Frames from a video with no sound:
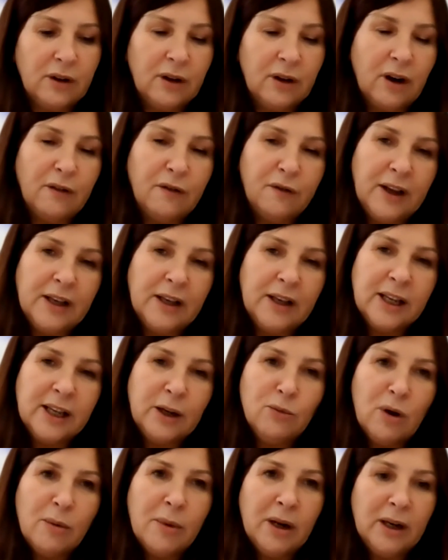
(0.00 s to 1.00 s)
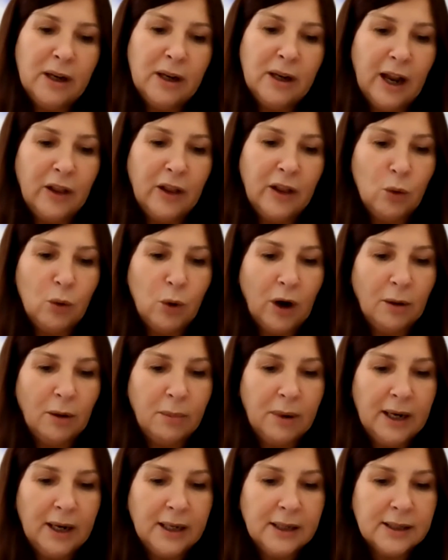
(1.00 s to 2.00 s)
are facing women in the
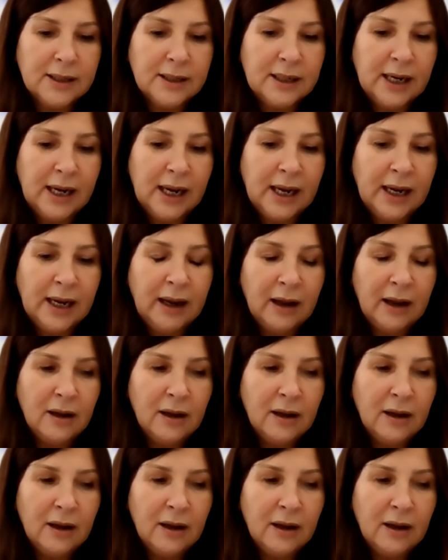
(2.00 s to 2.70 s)
workplace today